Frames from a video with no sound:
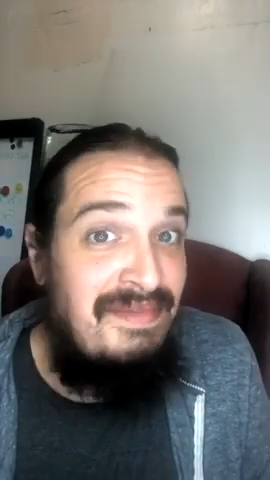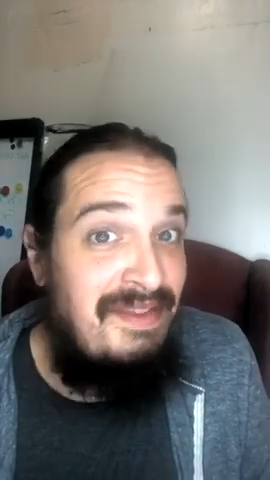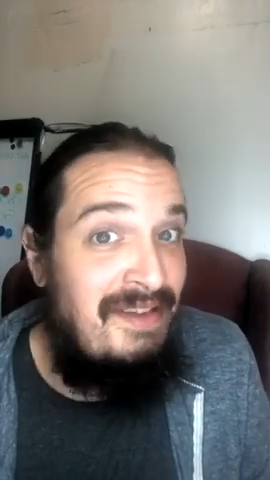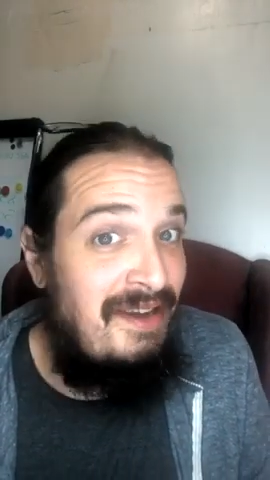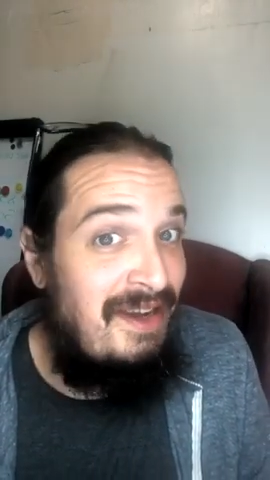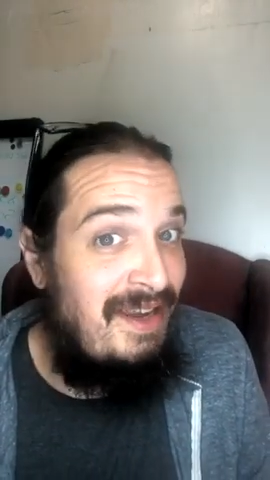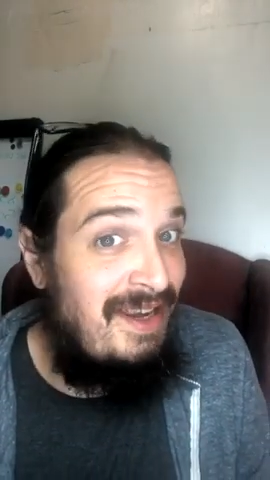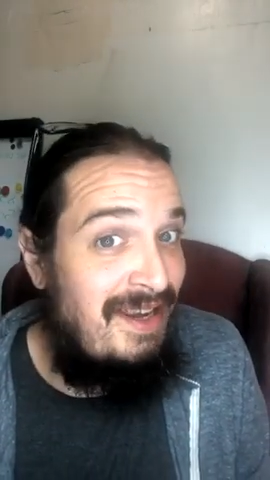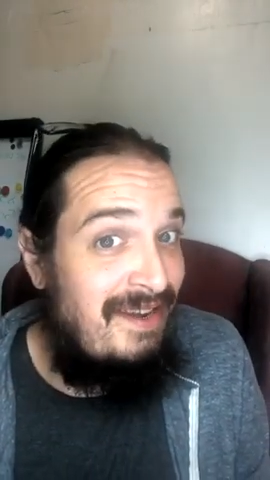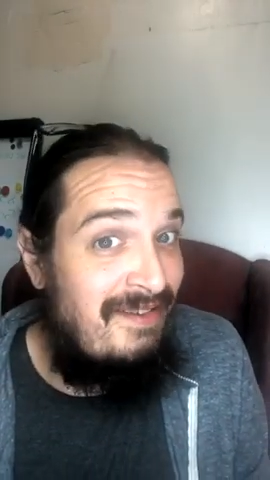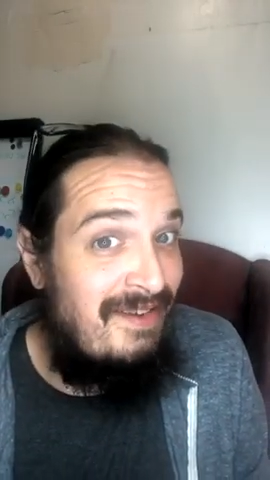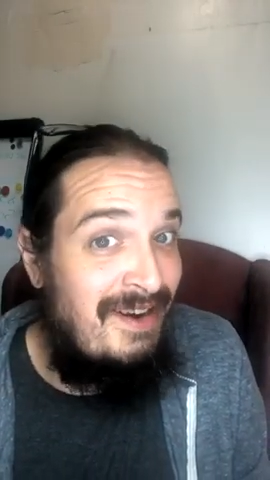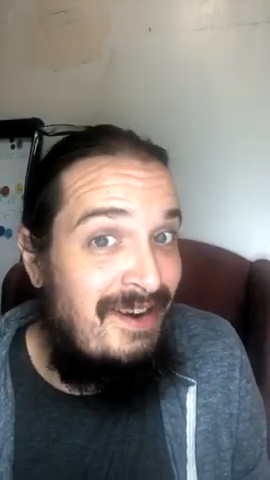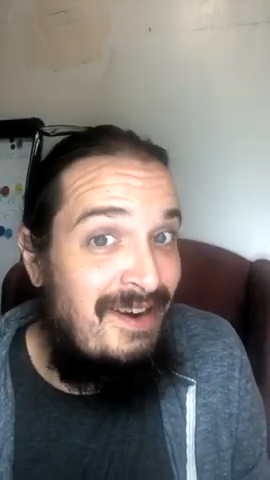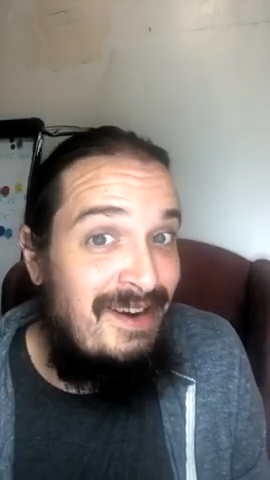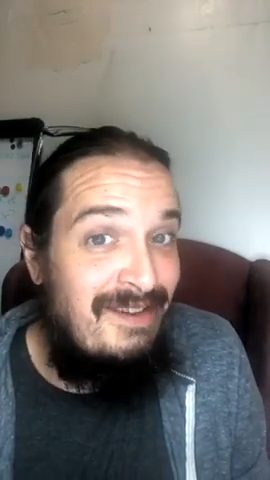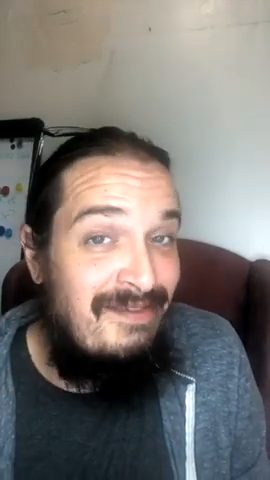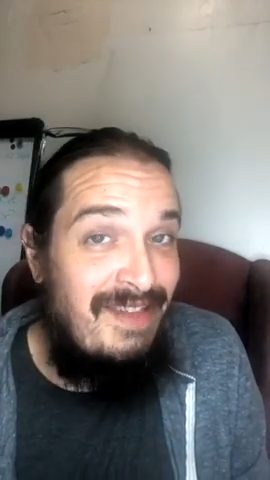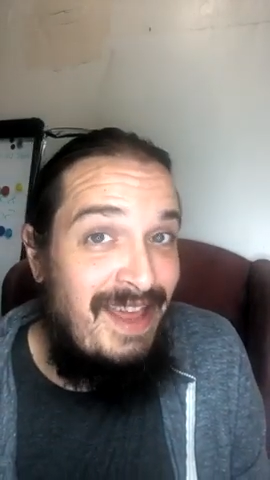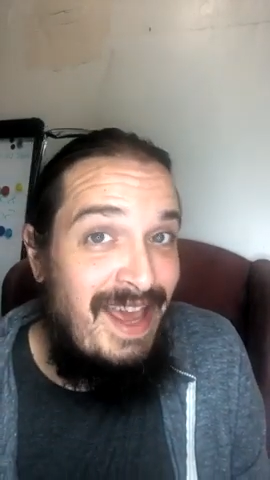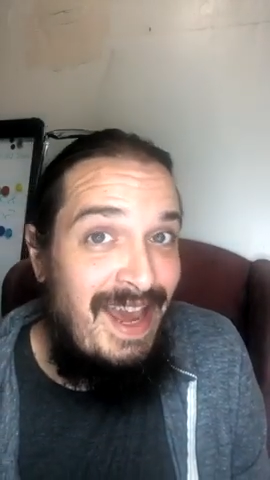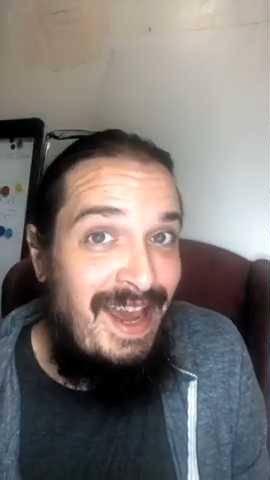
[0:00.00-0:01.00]
You ain't never
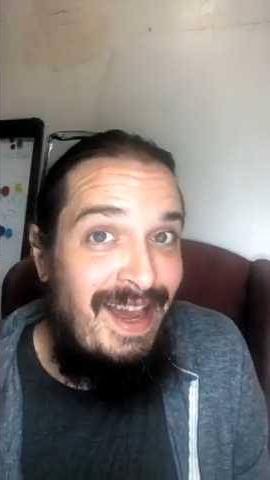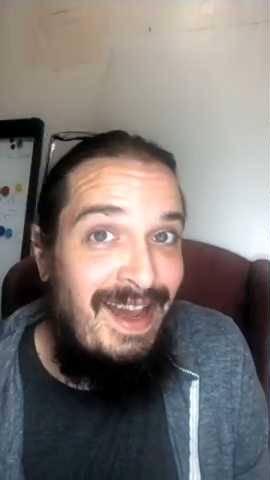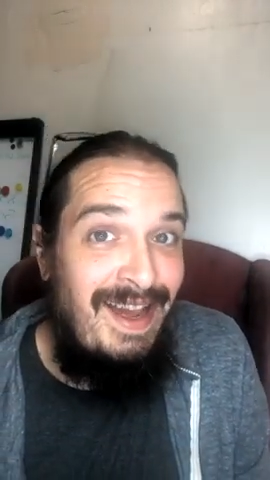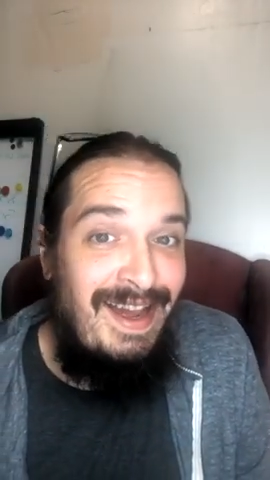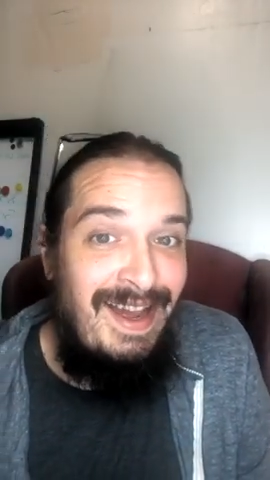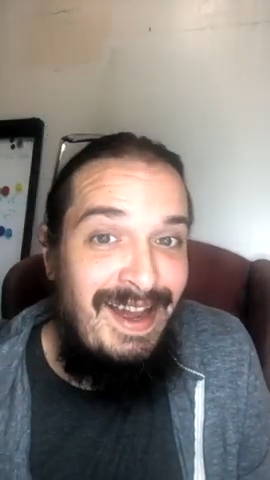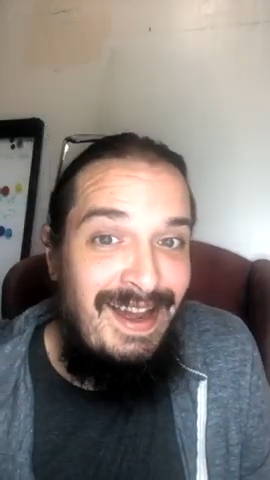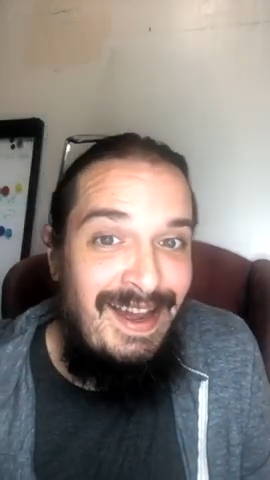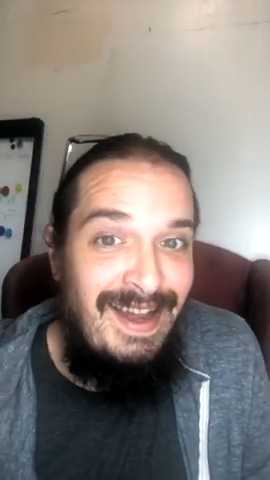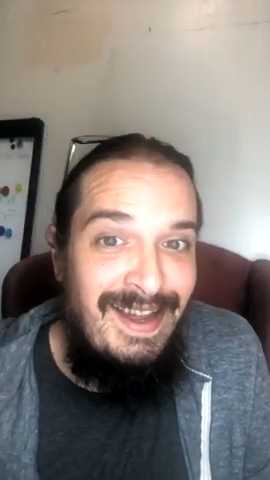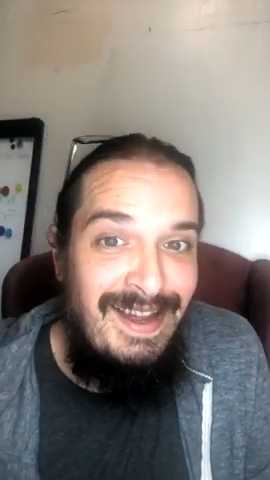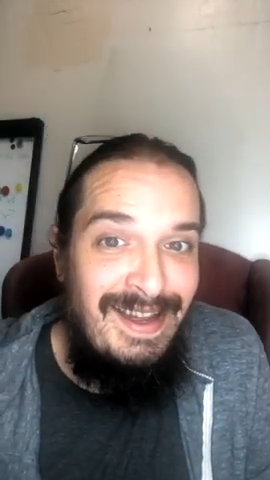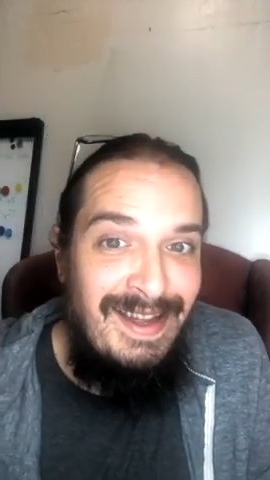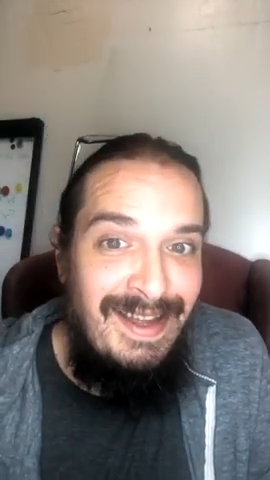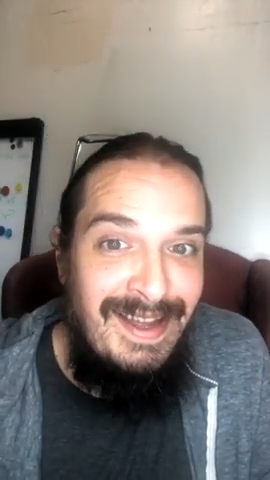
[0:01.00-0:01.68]
heard of that, huh?